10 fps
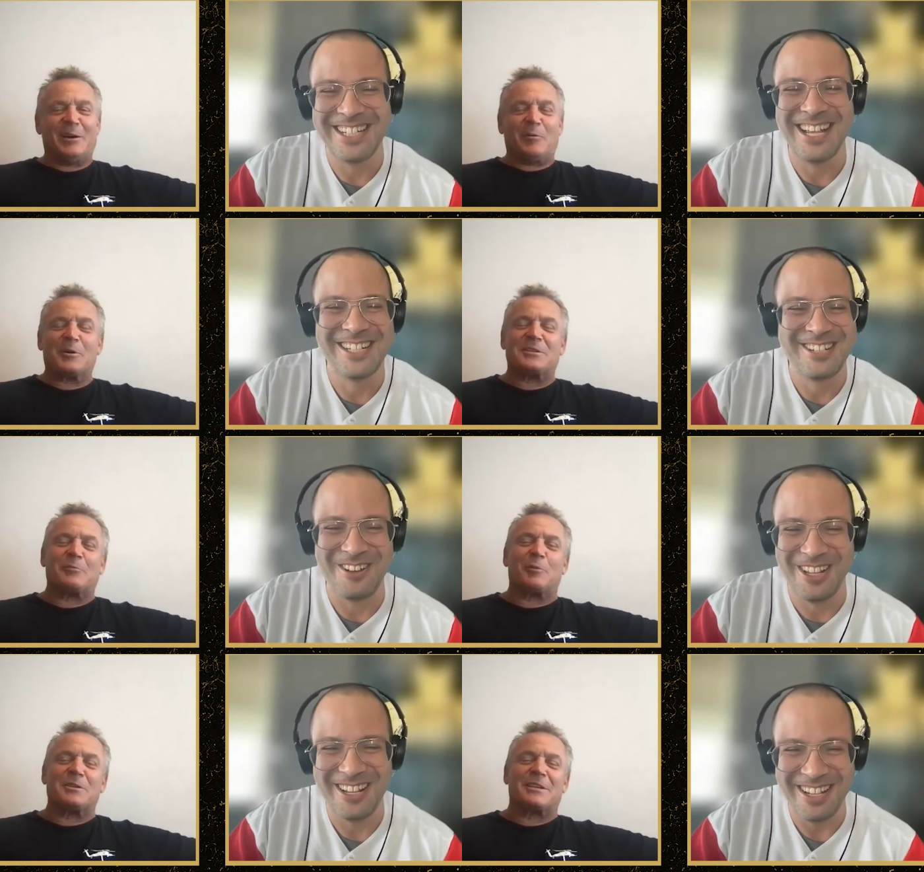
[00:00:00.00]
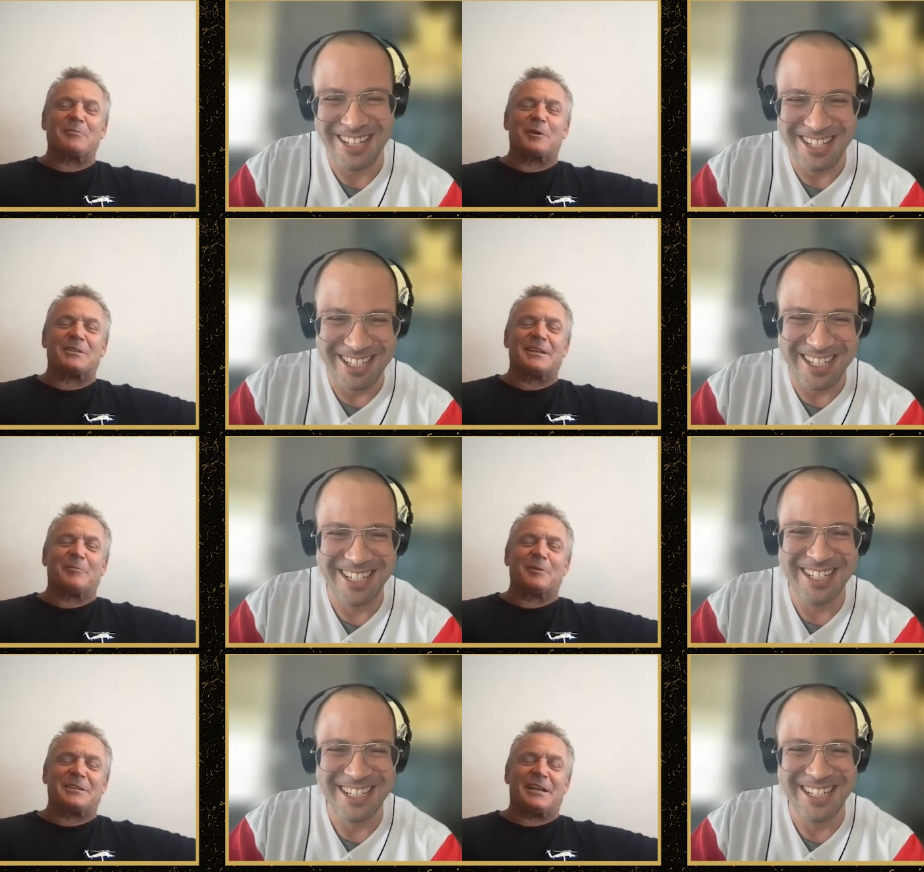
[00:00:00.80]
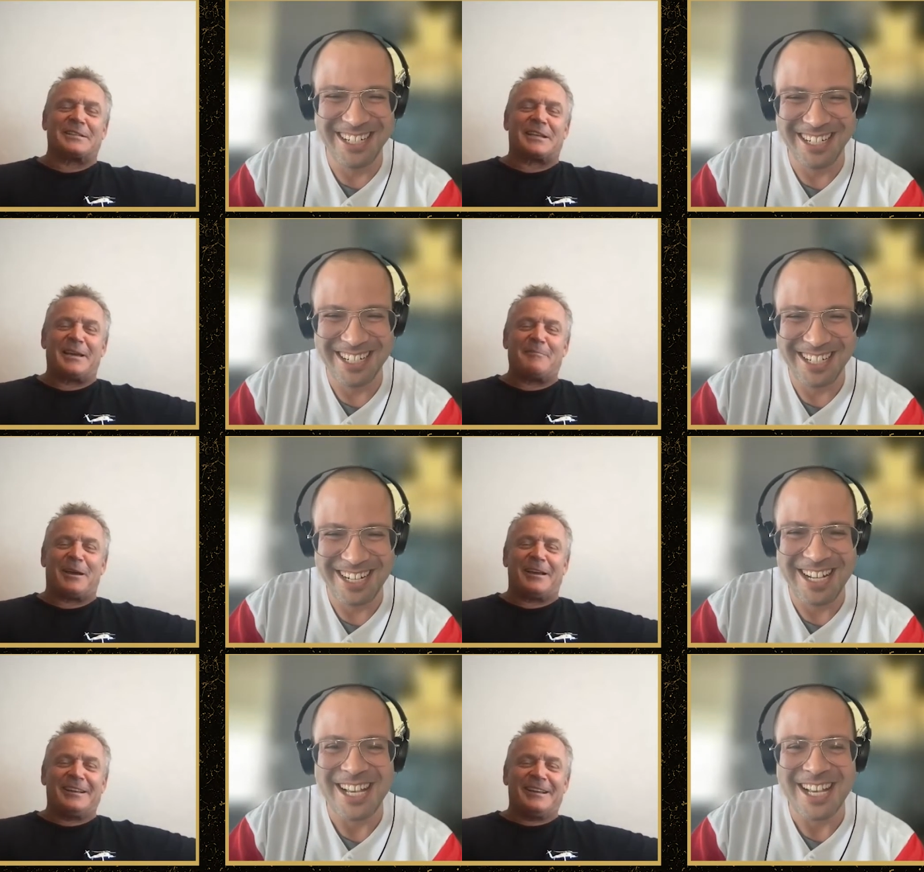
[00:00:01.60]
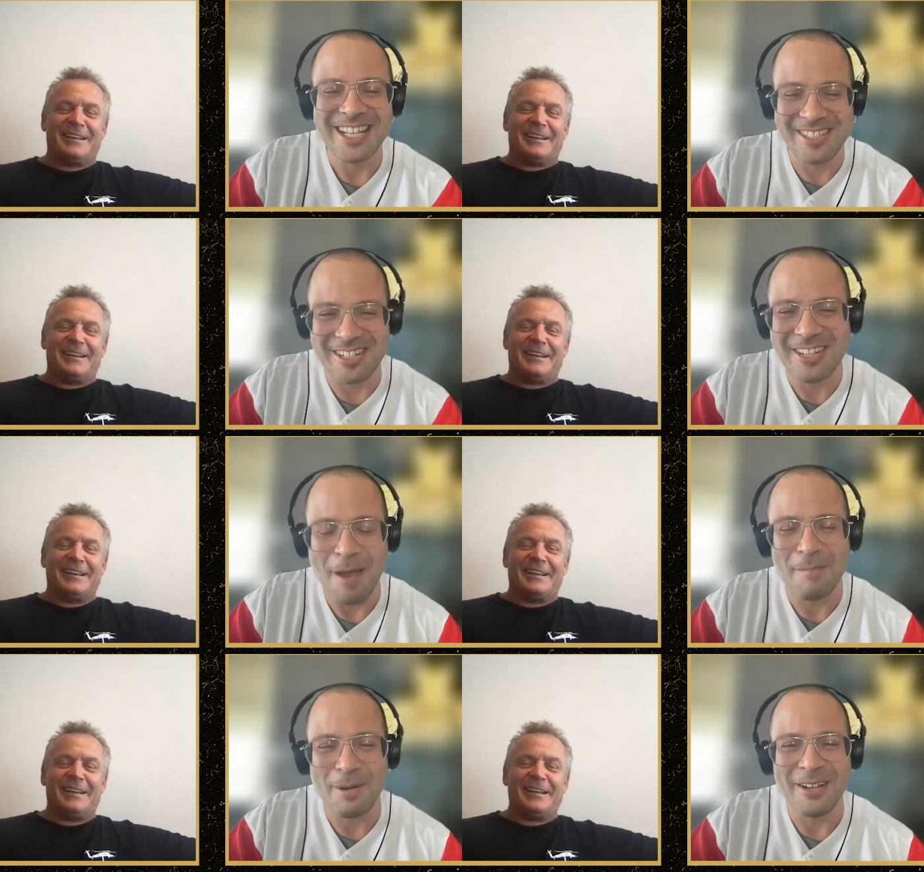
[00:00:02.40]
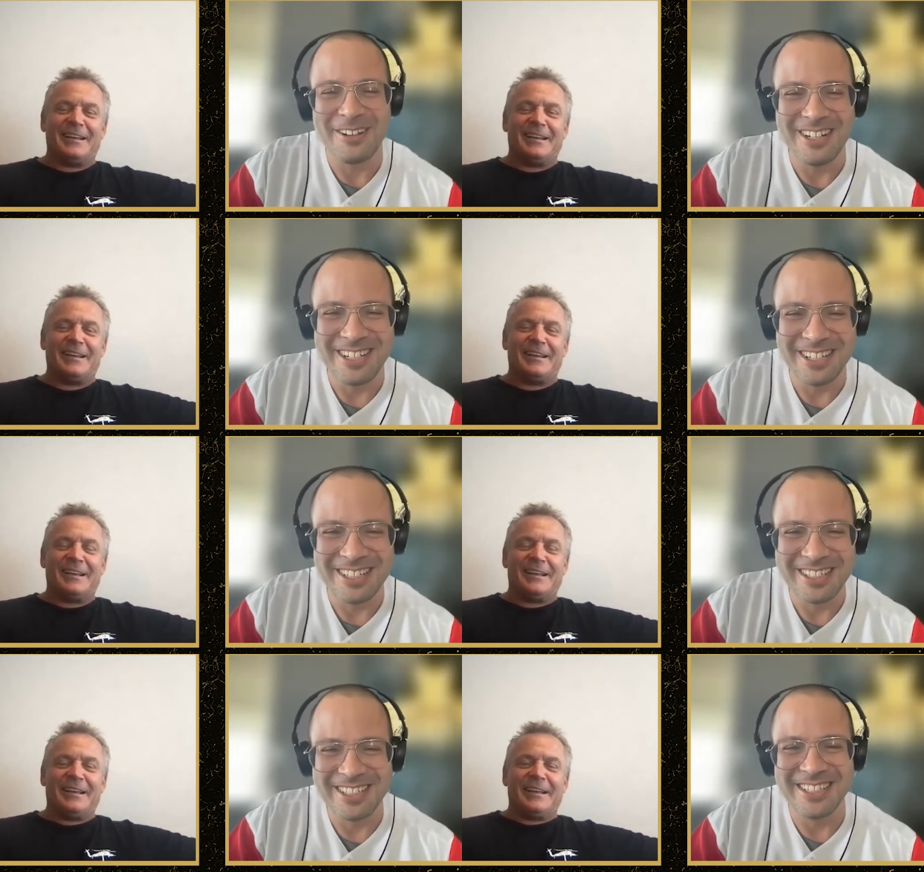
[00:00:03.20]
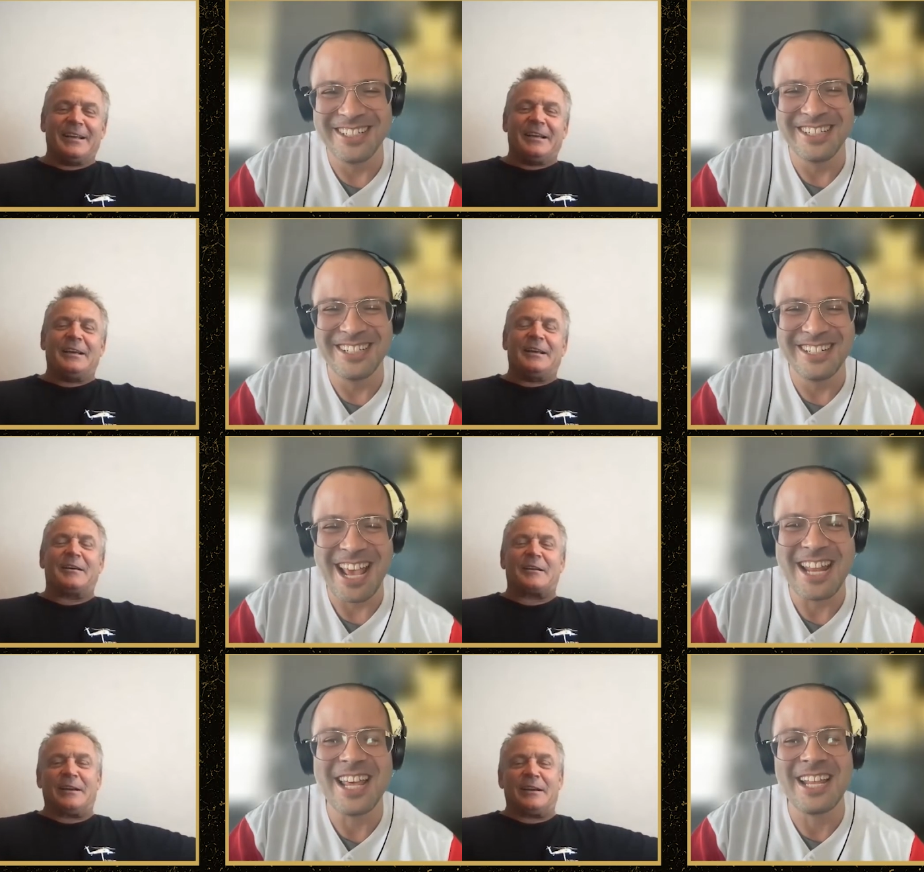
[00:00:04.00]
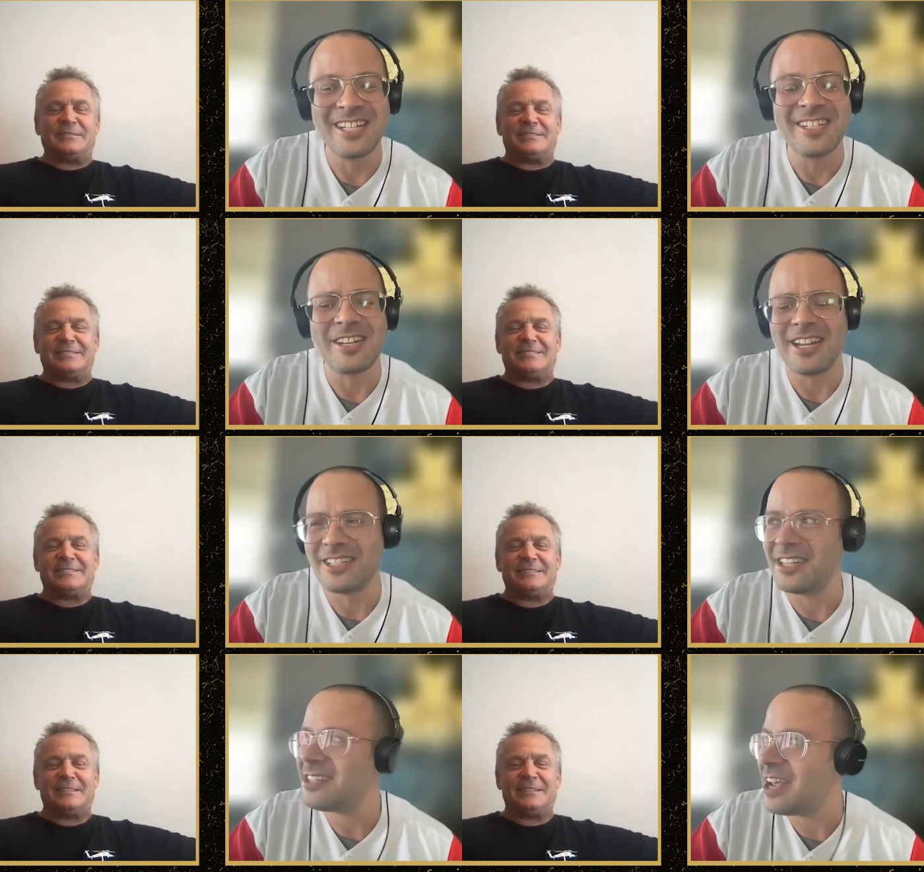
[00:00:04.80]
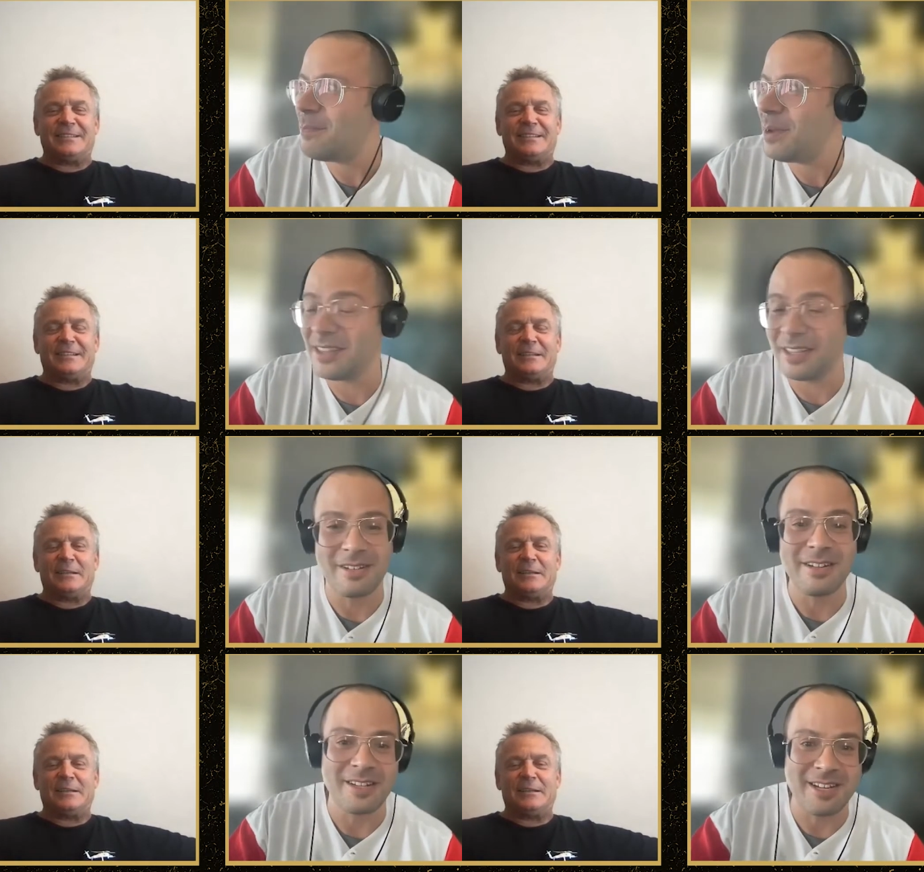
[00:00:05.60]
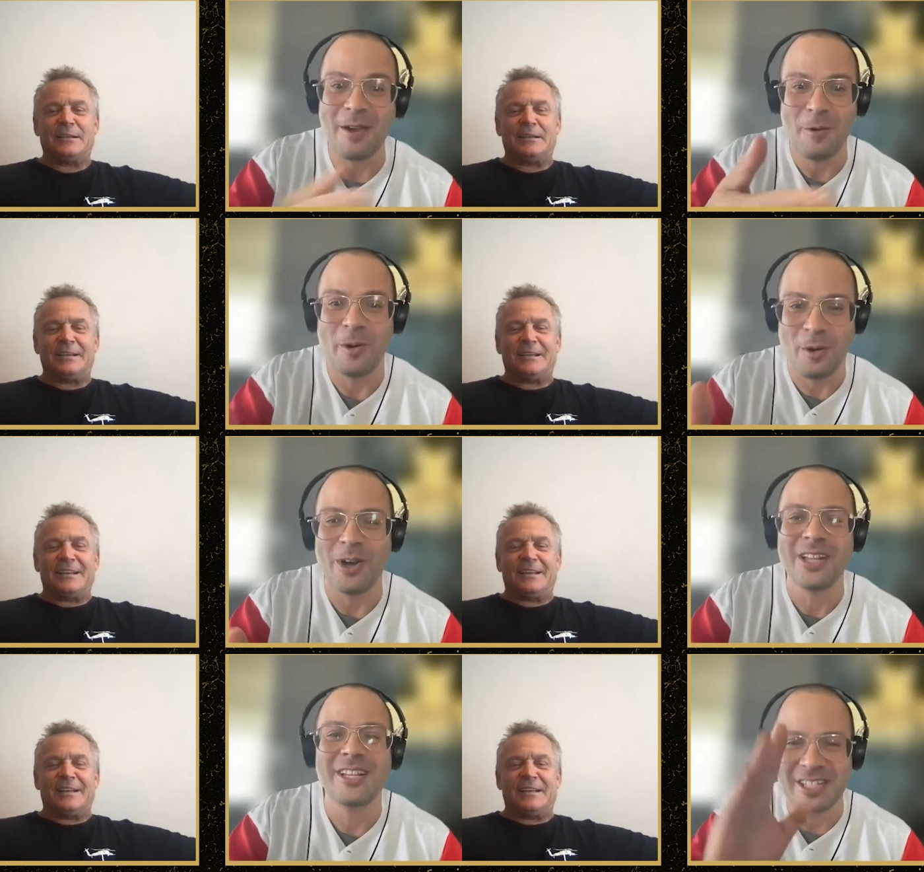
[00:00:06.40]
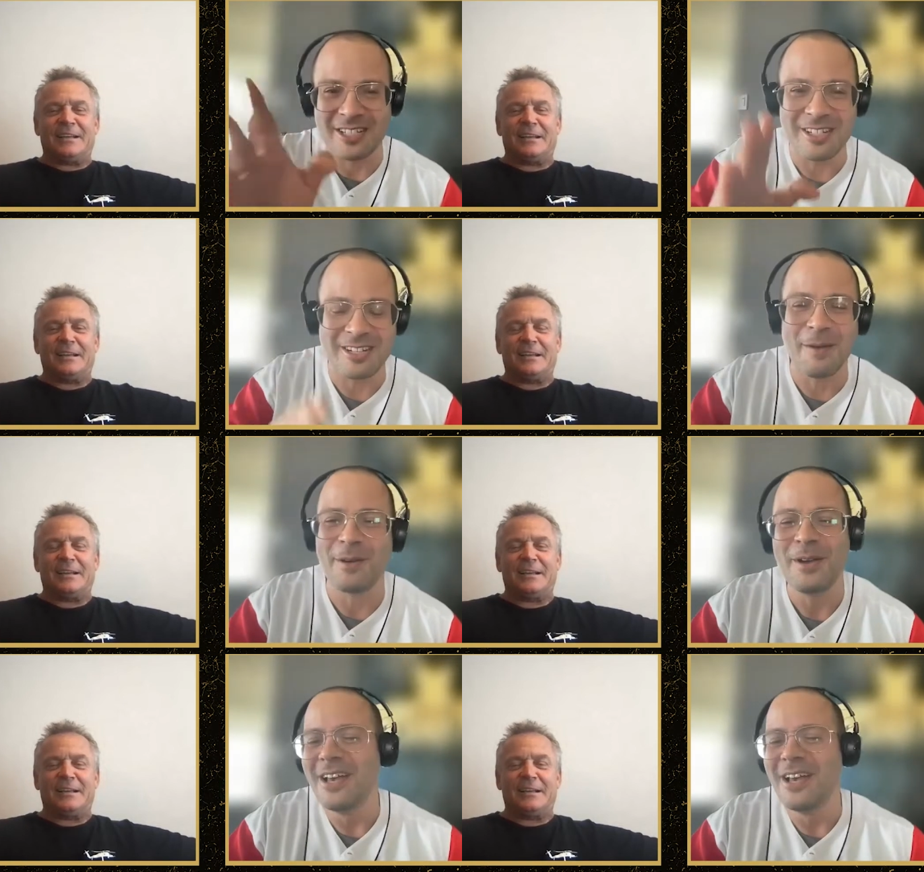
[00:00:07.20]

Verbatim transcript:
Speaker 1: Yes. Where's it? Where's where's the Where's the next game at?
Speaker 2: It's in Tampa. Okay. It's it's in Tampa. The, the day we're recording this, it's in Tampa.